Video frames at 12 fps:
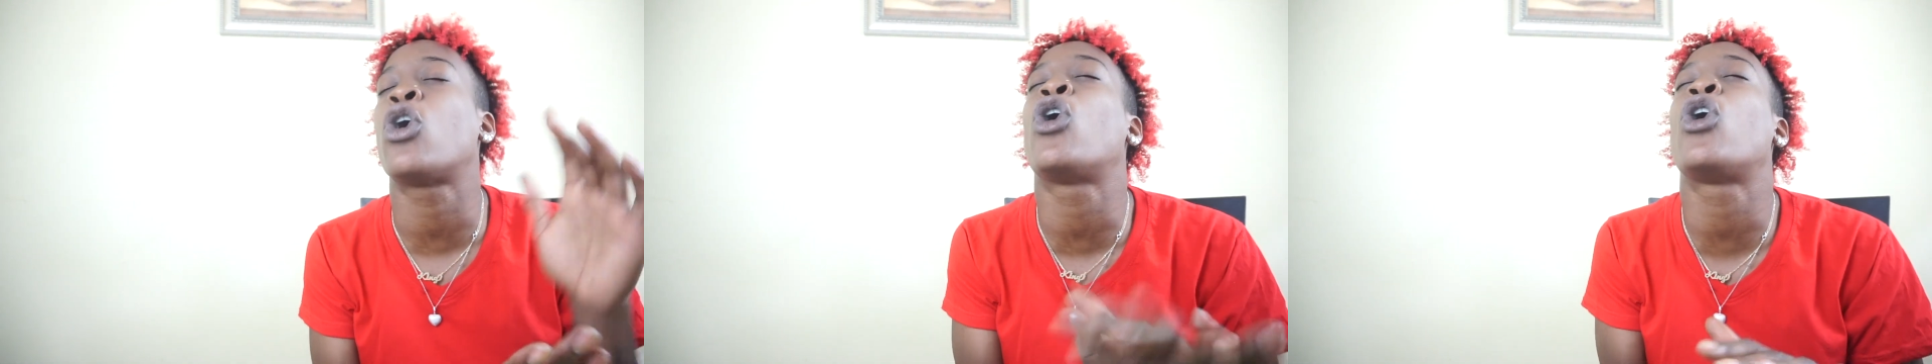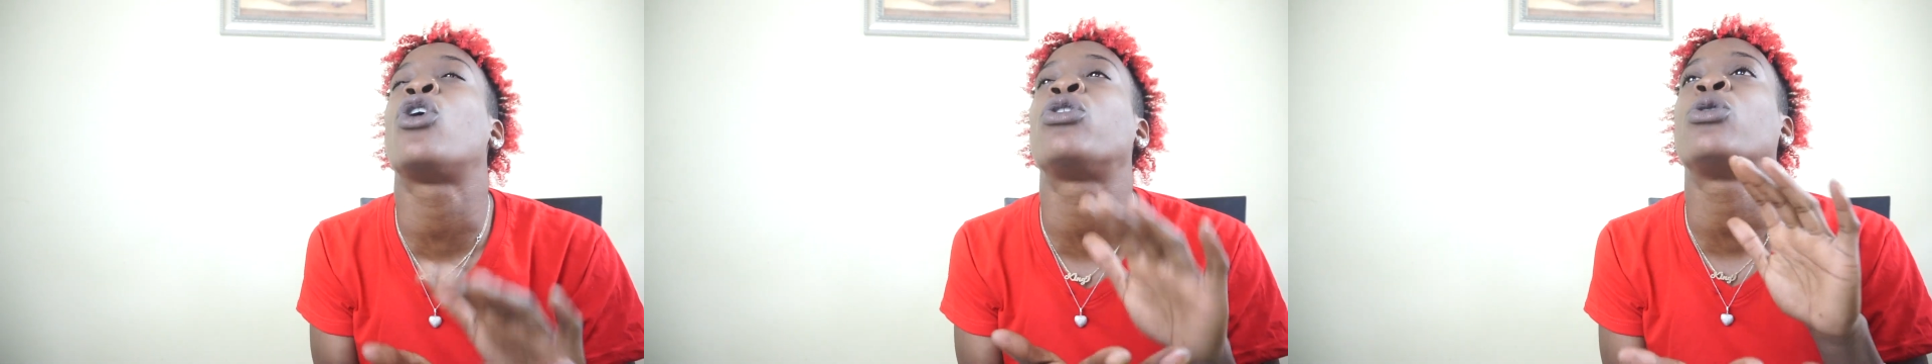
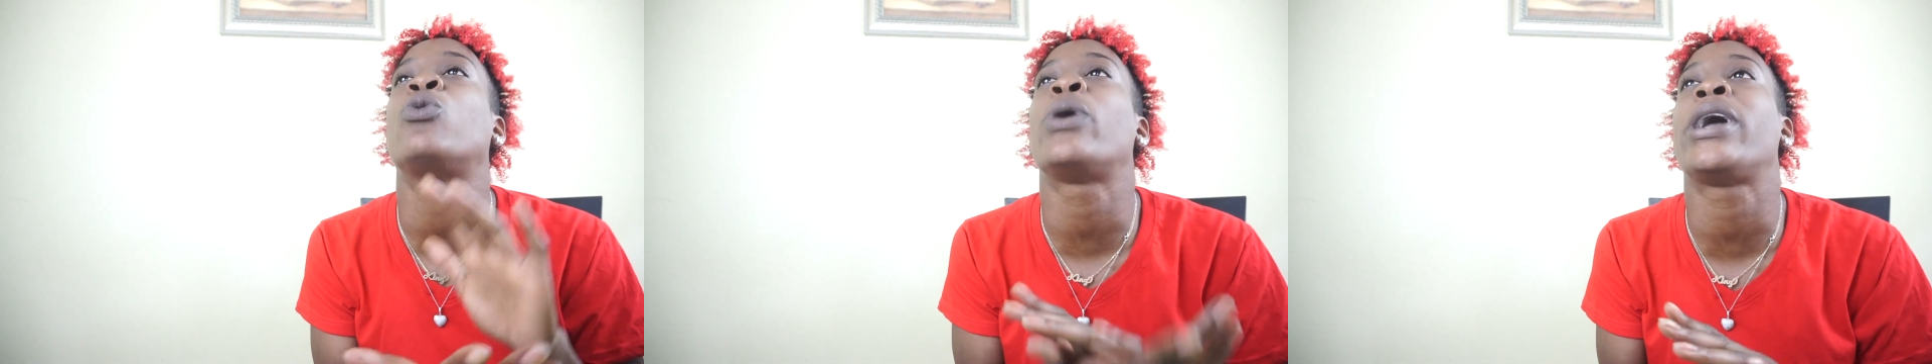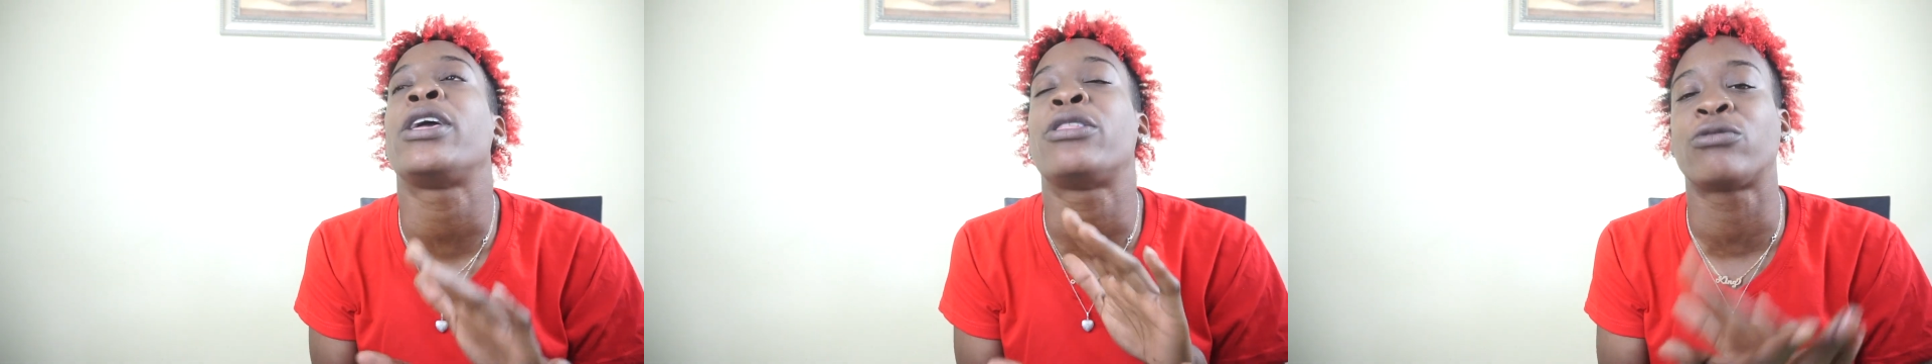all the
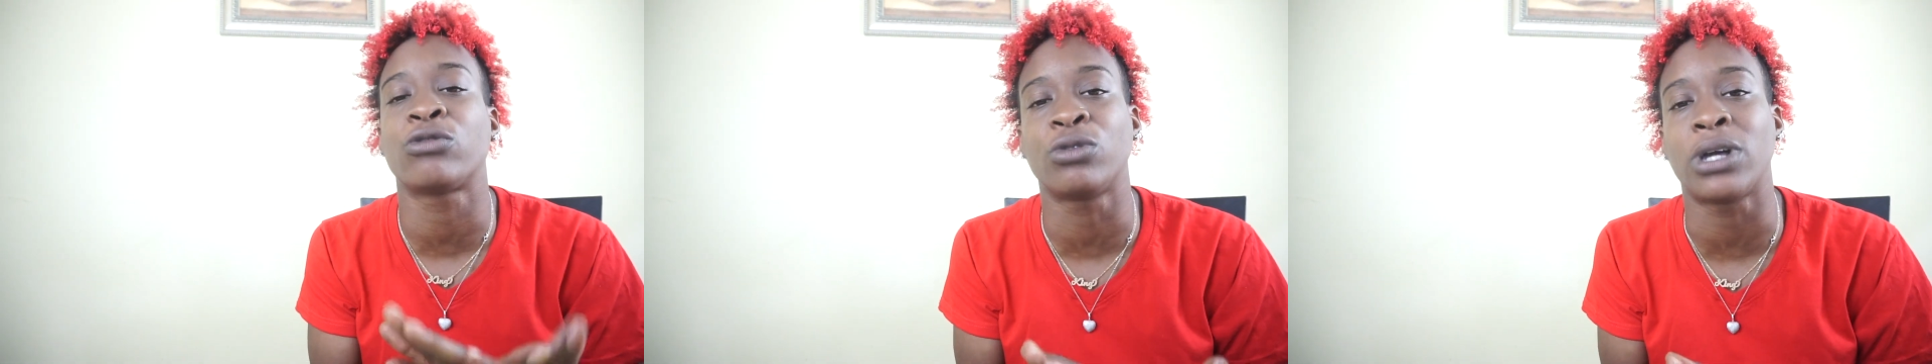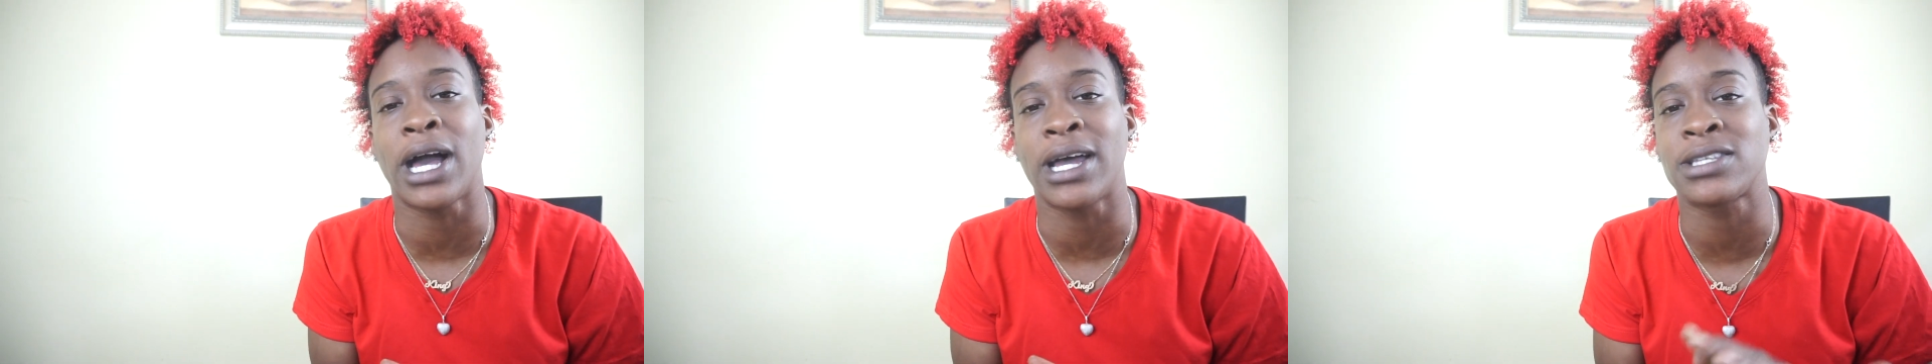way through
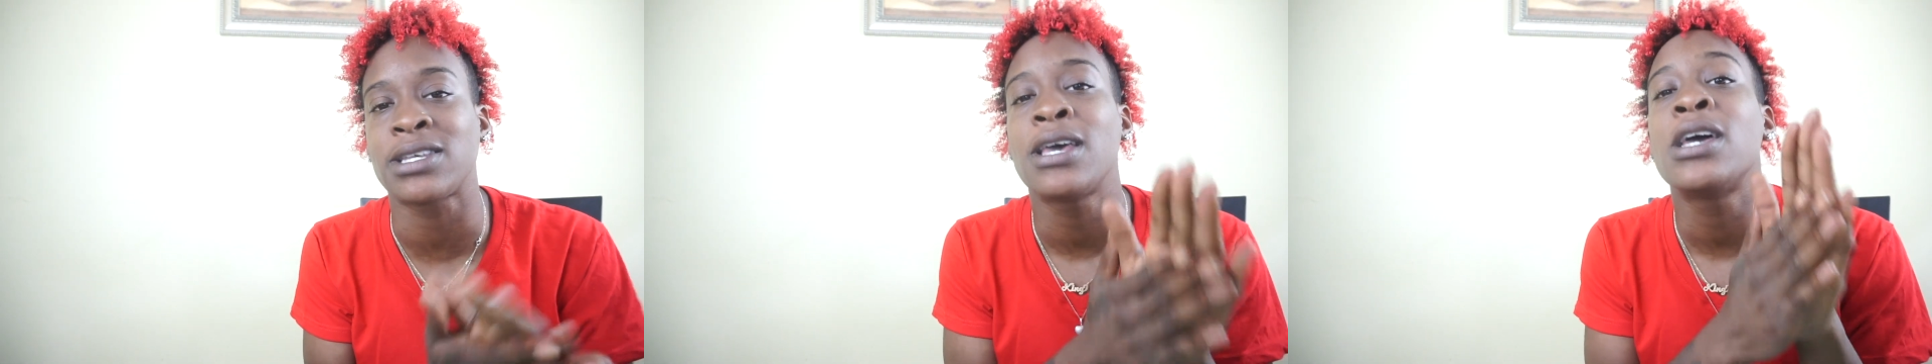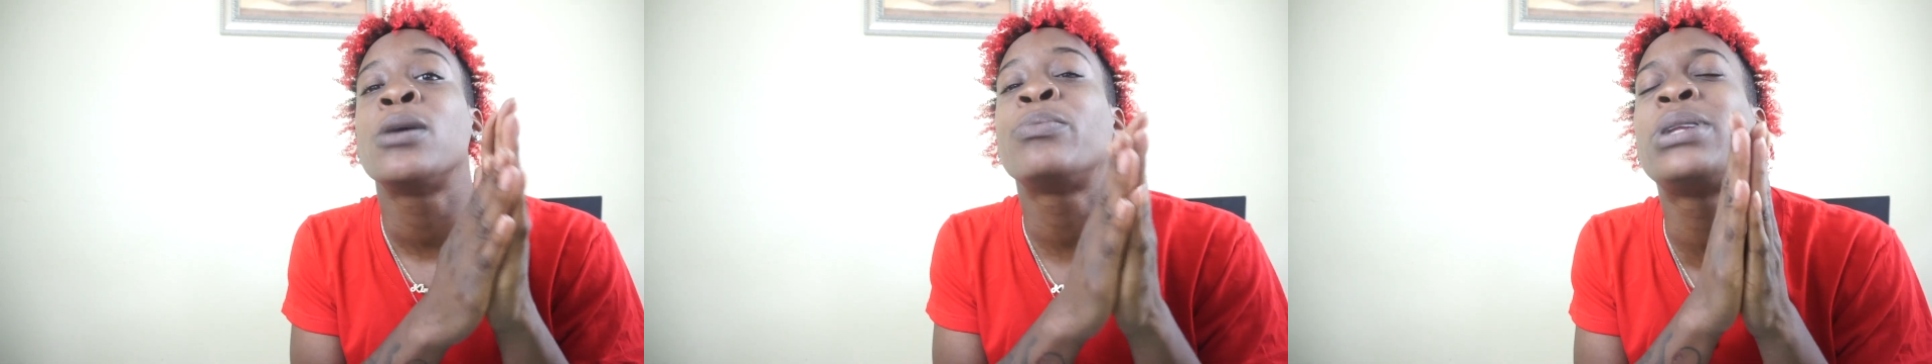guys
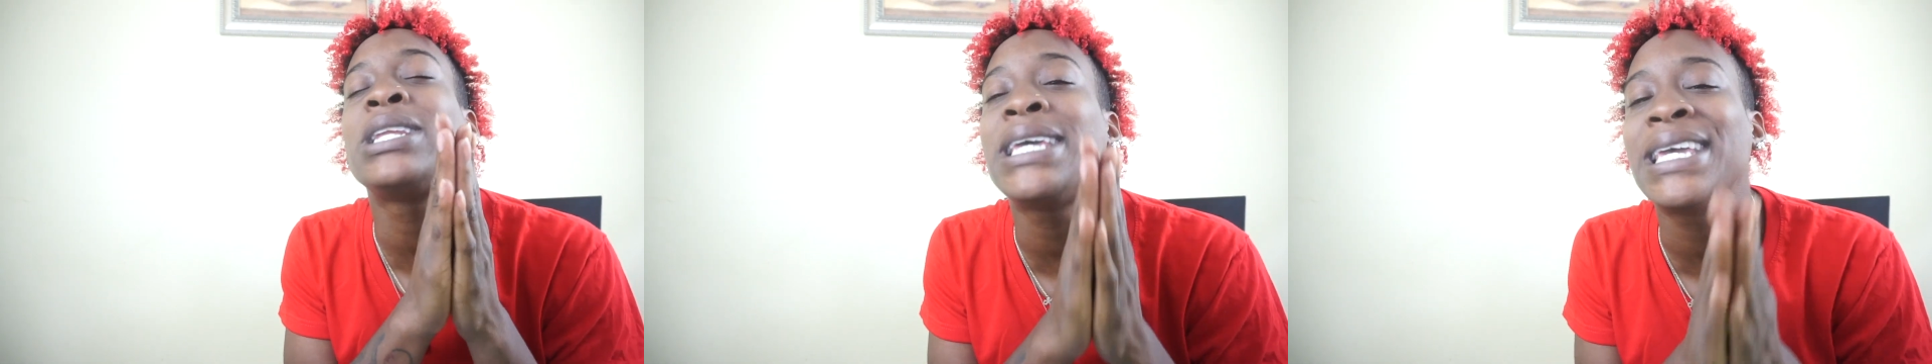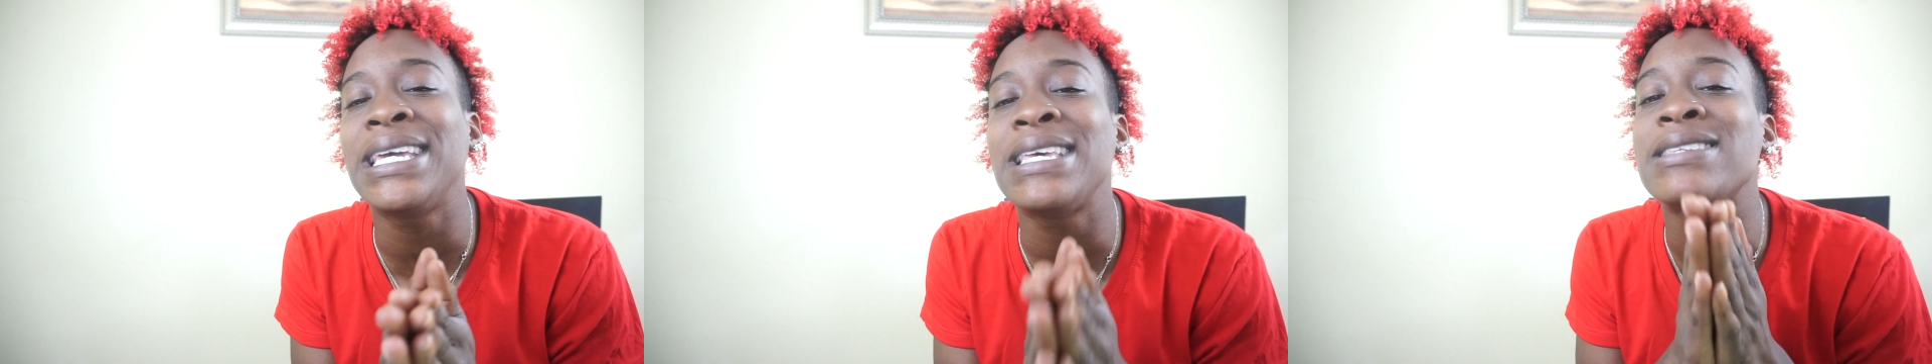
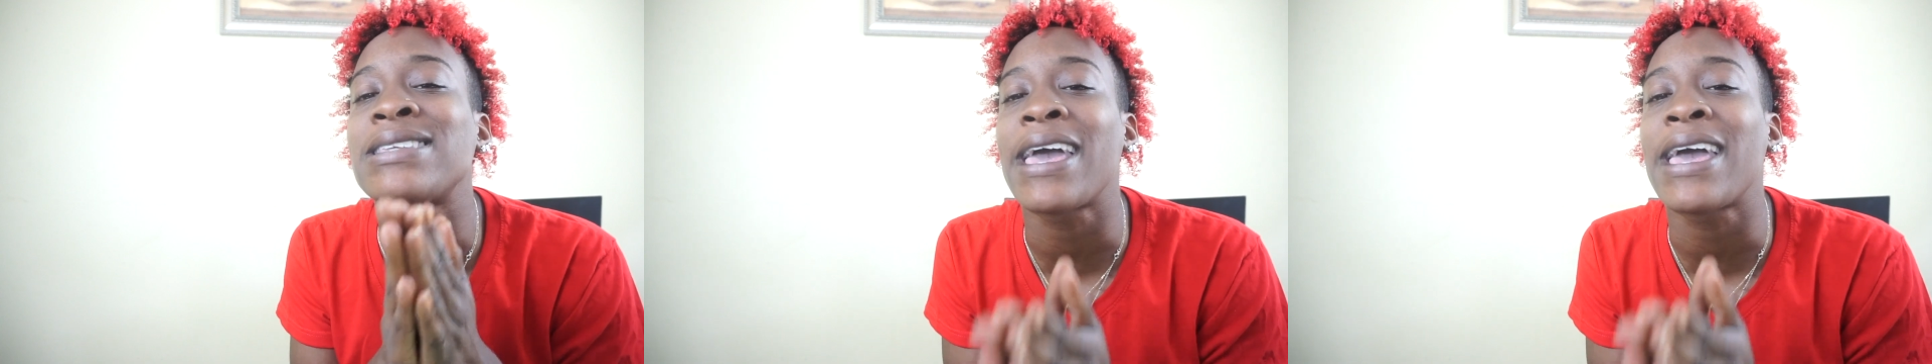please